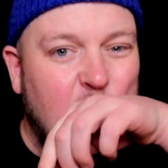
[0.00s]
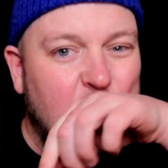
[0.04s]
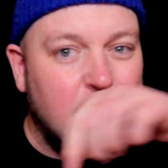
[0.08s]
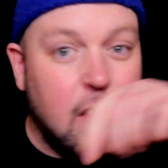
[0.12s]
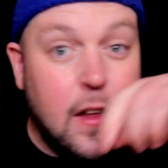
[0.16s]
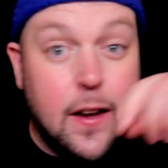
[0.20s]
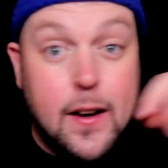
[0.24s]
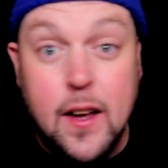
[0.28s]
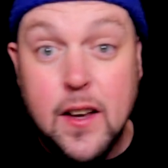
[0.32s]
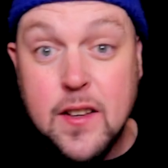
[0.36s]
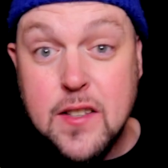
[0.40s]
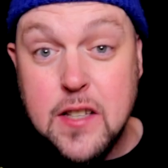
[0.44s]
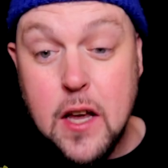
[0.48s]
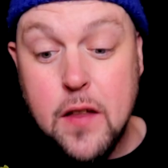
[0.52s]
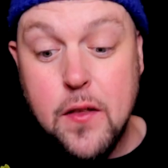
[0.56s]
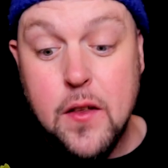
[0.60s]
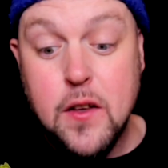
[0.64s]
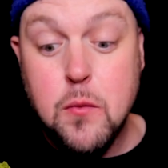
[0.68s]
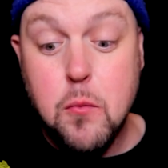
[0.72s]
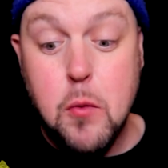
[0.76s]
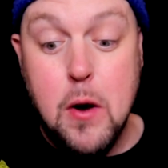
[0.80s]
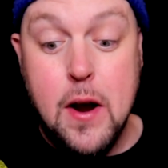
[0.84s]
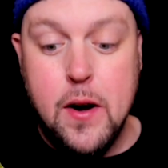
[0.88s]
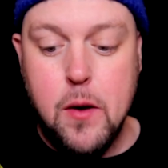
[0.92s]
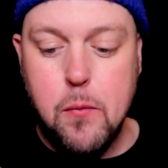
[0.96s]
Like I said, this
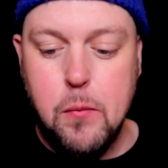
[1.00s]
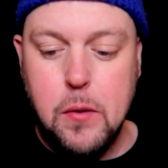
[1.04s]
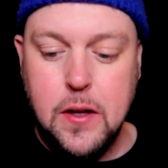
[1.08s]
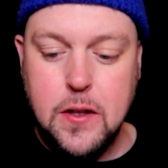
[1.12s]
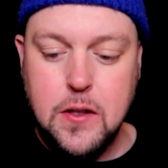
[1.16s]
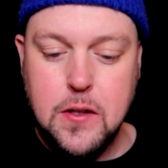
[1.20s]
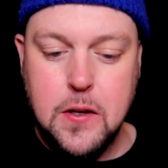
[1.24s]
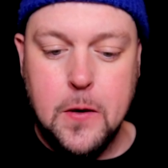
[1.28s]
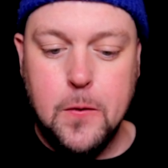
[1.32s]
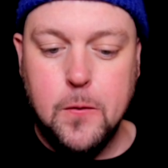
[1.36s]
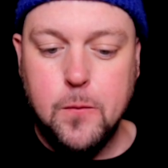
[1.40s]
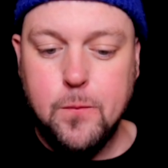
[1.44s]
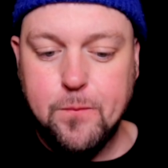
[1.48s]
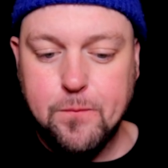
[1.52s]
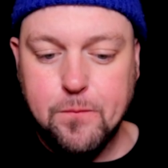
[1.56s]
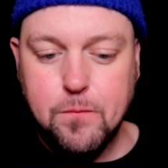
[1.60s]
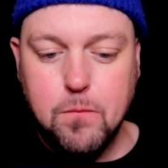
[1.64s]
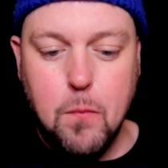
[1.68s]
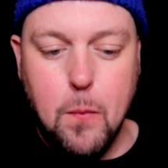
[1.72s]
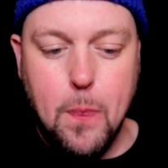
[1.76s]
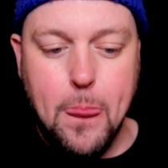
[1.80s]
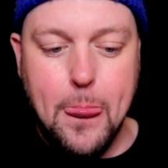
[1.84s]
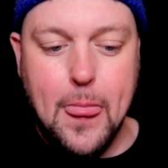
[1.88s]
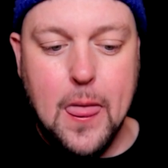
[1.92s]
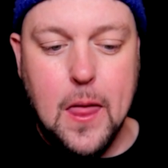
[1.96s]
brand of pizza
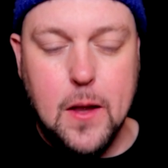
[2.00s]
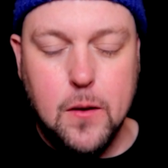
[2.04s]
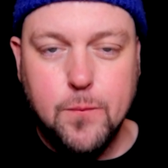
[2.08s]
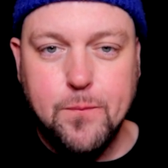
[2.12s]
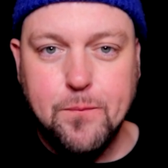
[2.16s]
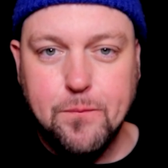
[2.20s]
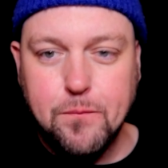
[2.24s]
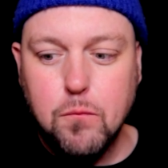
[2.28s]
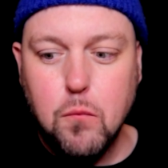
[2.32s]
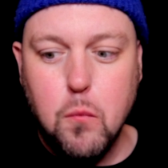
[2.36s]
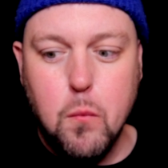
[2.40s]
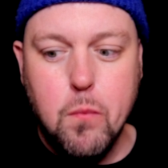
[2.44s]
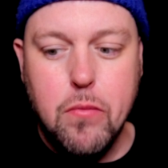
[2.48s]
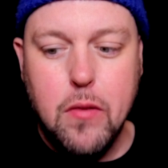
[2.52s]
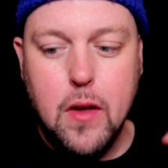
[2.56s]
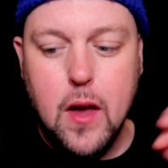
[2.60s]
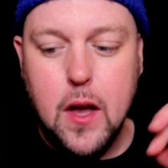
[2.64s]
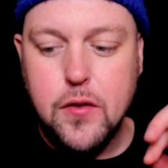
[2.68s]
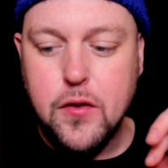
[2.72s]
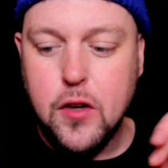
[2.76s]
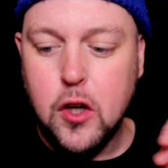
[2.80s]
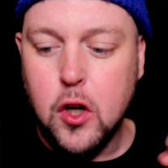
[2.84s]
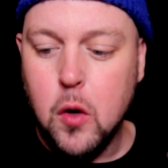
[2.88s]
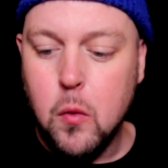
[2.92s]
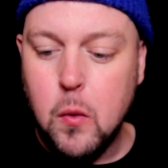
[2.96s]

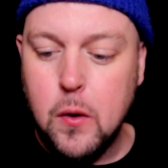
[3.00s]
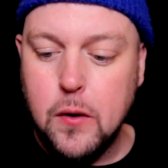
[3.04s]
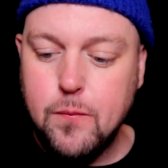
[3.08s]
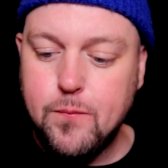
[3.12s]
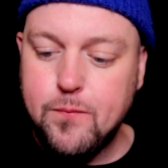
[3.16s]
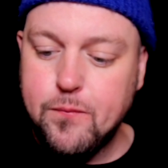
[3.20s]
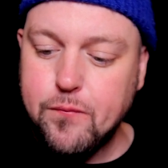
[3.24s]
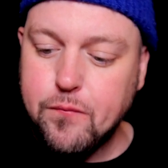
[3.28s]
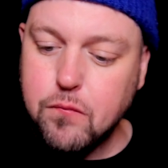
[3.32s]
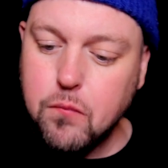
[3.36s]
that's a good one